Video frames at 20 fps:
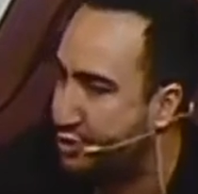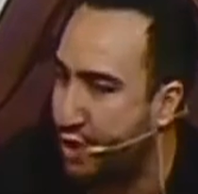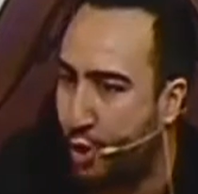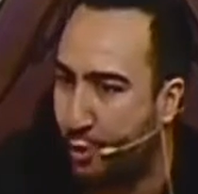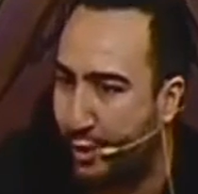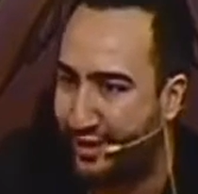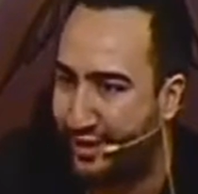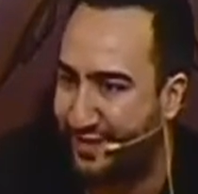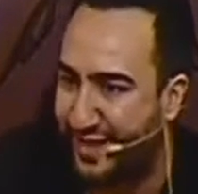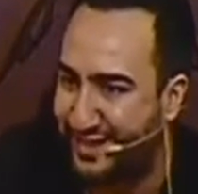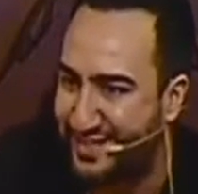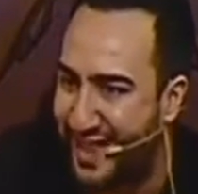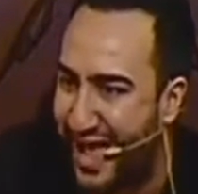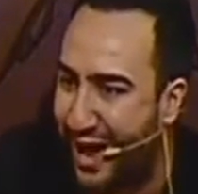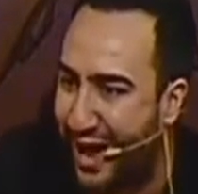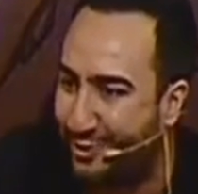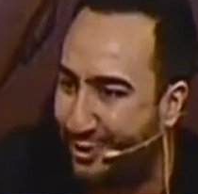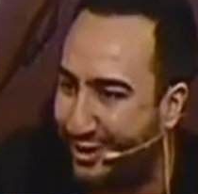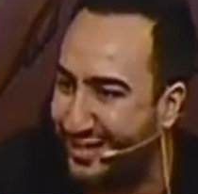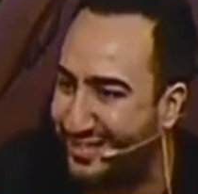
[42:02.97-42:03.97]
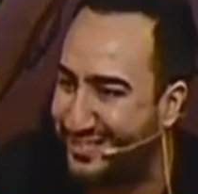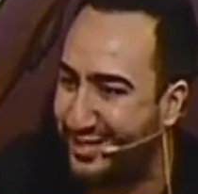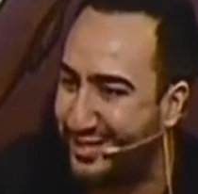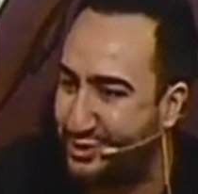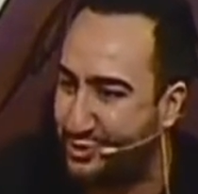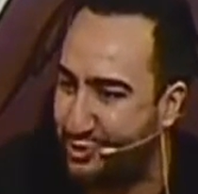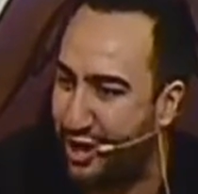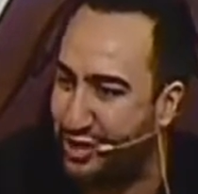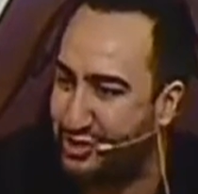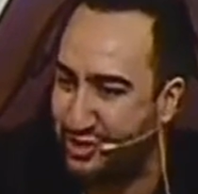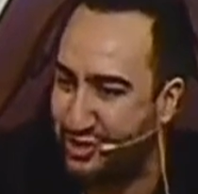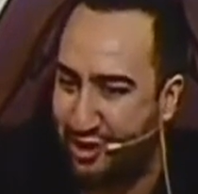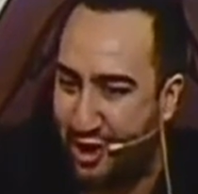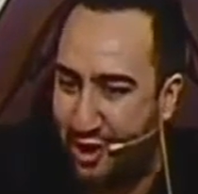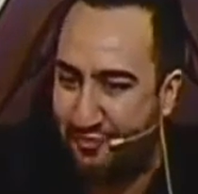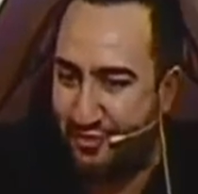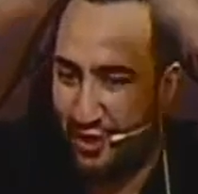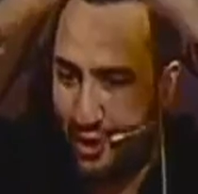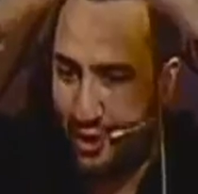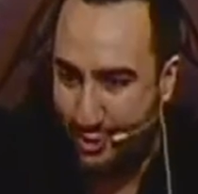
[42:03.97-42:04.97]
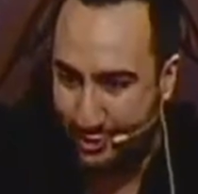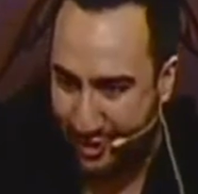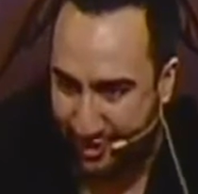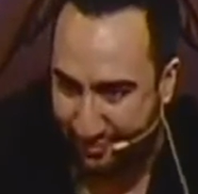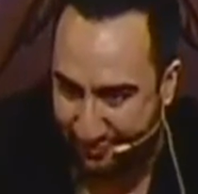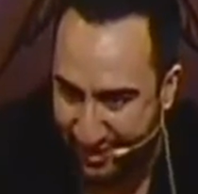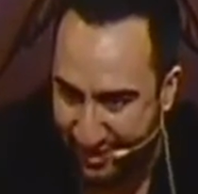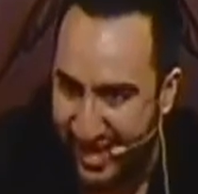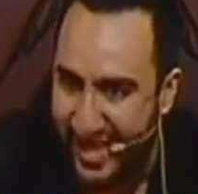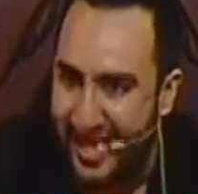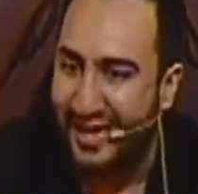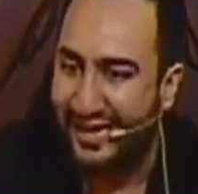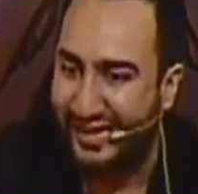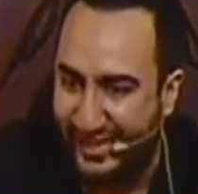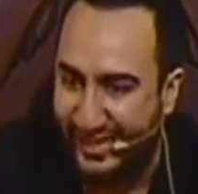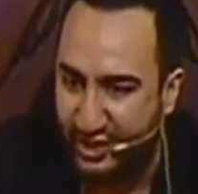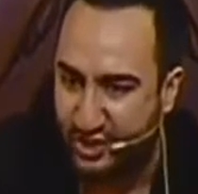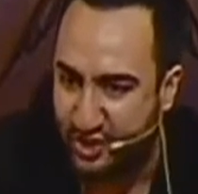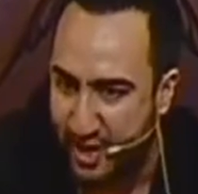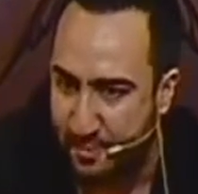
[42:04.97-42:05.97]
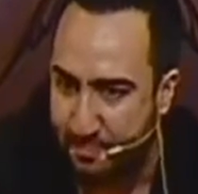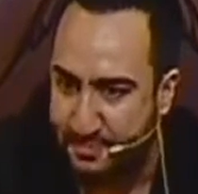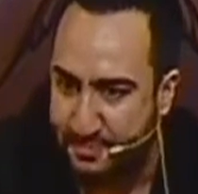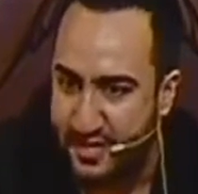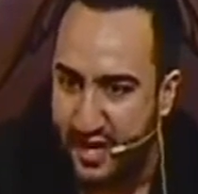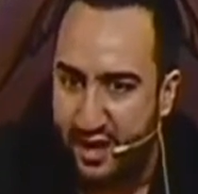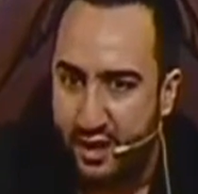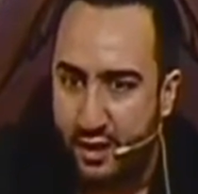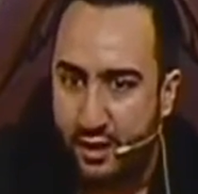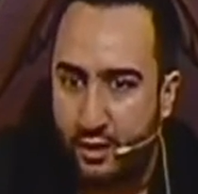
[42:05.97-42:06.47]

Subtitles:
knowing that now he's the treasurer of the whole of Egypt.